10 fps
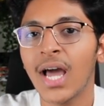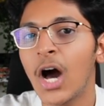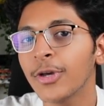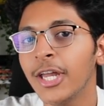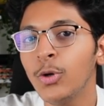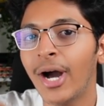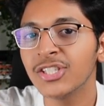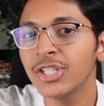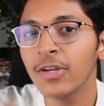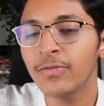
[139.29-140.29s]
and how can you
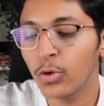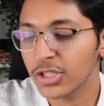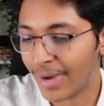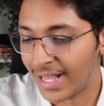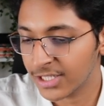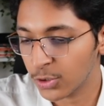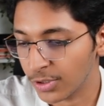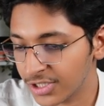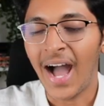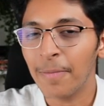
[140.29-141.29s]
achieve those milestones?